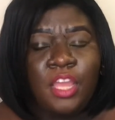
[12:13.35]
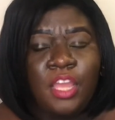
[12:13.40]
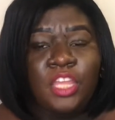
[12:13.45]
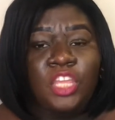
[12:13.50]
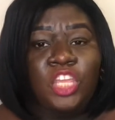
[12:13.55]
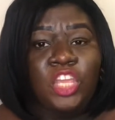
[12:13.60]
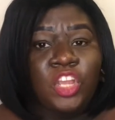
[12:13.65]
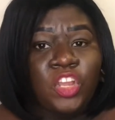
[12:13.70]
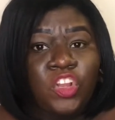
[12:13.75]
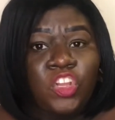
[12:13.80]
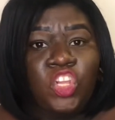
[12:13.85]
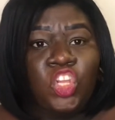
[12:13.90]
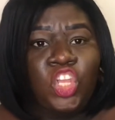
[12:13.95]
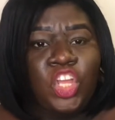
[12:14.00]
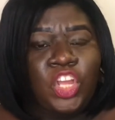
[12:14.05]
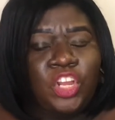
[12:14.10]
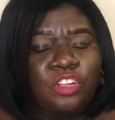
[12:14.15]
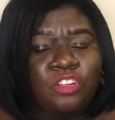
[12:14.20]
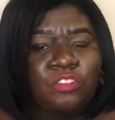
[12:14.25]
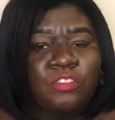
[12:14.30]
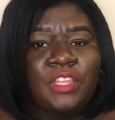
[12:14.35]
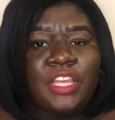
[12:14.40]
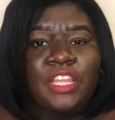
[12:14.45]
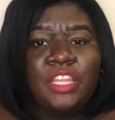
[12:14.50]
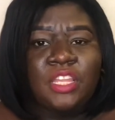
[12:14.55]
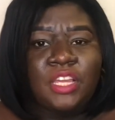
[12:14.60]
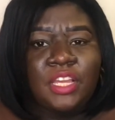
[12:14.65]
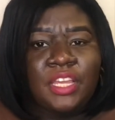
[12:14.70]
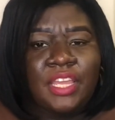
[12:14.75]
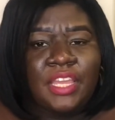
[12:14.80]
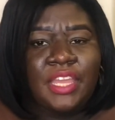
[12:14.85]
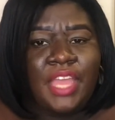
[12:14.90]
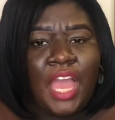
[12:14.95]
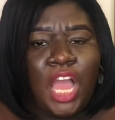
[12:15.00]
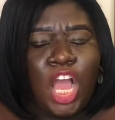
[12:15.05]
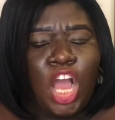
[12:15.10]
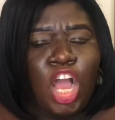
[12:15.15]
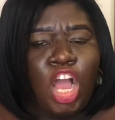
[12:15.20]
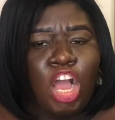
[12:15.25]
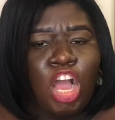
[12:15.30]
you're literally looking
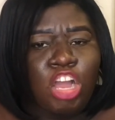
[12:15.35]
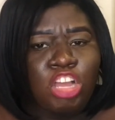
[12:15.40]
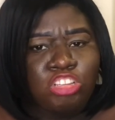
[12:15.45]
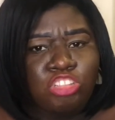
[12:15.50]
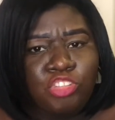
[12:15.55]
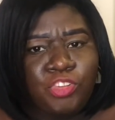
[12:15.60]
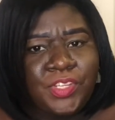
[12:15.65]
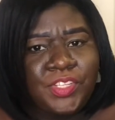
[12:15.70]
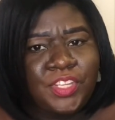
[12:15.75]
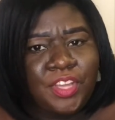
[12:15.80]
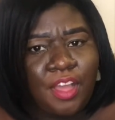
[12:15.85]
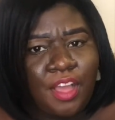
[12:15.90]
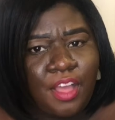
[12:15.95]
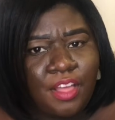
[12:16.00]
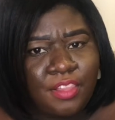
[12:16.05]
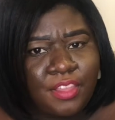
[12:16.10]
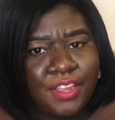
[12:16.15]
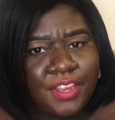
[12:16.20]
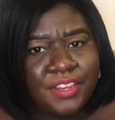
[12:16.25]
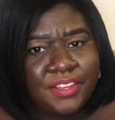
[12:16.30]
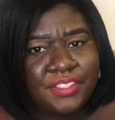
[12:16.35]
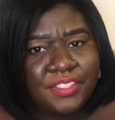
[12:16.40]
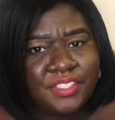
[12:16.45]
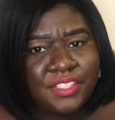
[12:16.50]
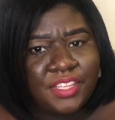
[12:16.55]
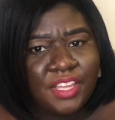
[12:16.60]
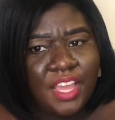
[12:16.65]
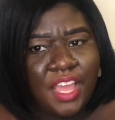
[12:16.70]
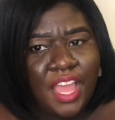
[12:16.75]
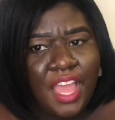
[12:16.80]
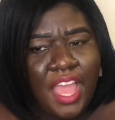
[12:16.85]
at a hundred dollars.